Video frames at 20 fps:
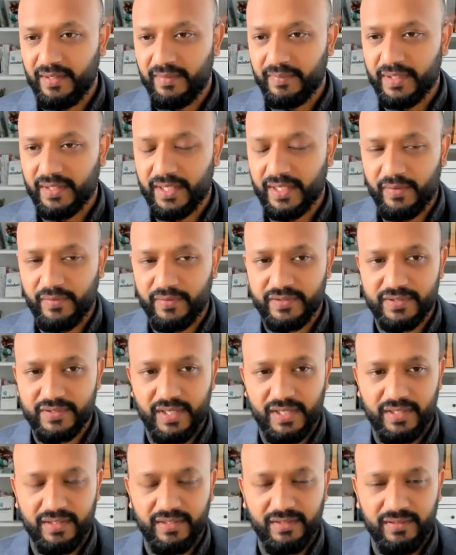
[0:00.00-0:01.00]
But that was
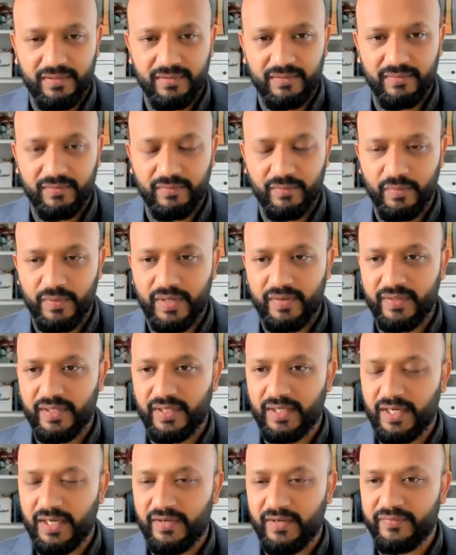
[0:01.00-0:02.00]
done wearing
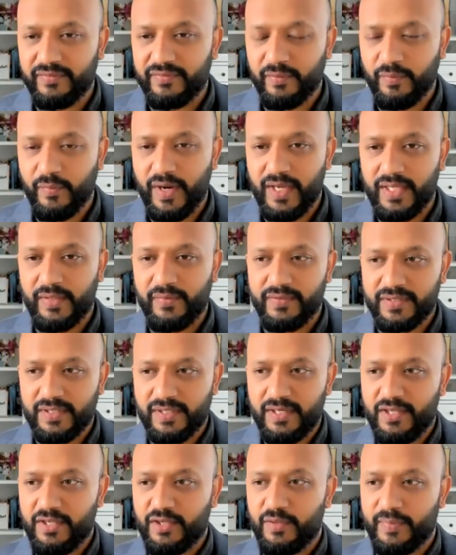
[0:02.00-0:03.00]
gloves while there was in
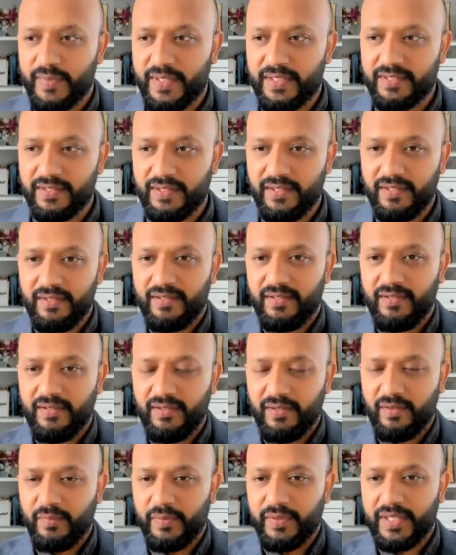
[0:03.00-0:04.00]
an incubator
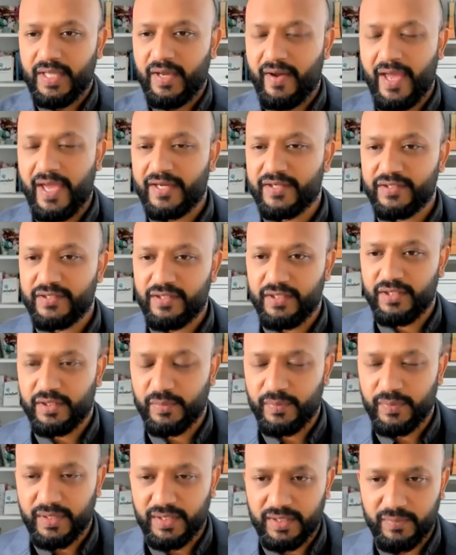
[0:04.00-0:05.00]
without actually
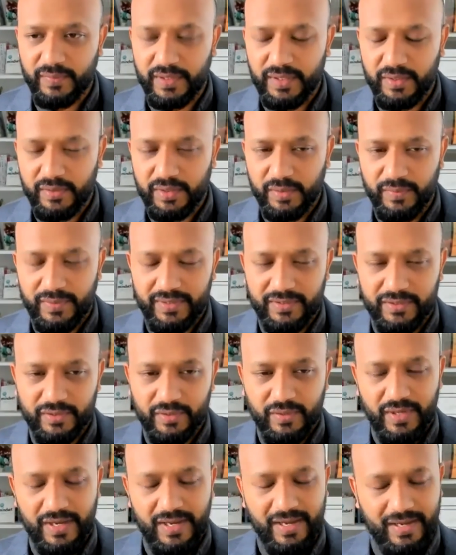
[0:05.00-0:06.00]
doing it the way you do it.
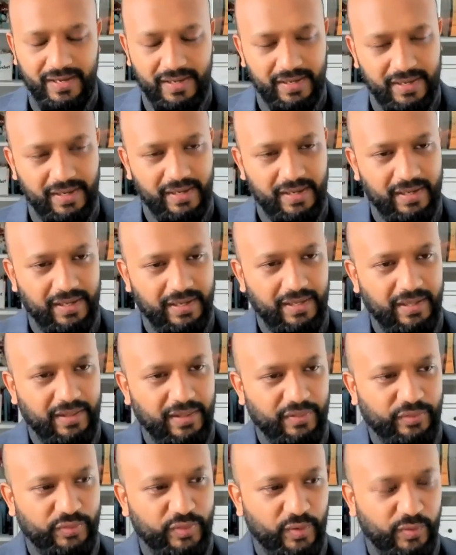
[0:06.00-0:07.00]
So
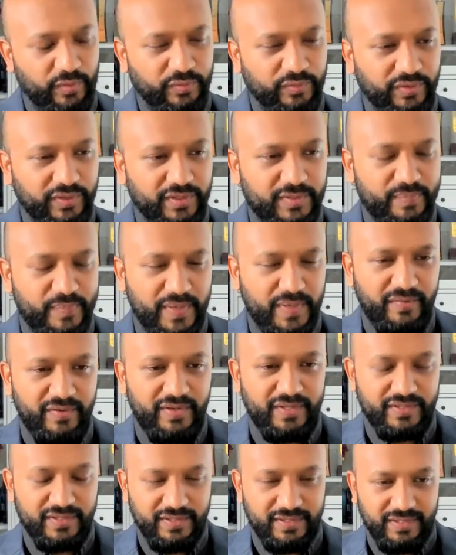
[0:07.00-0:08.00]
those
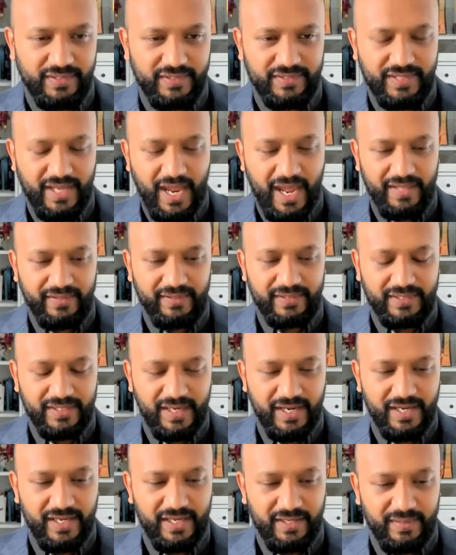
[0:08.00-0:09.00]
experiences at the
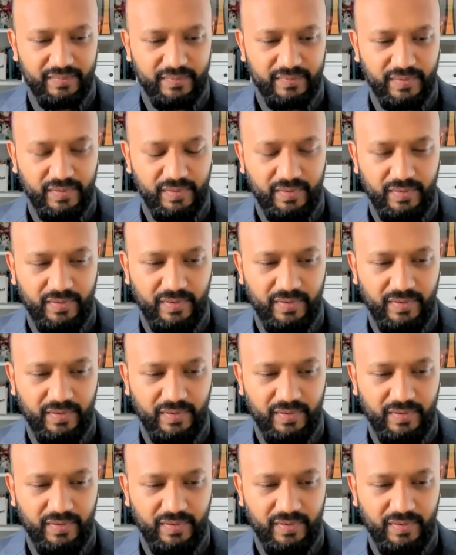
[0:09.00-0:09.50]
time,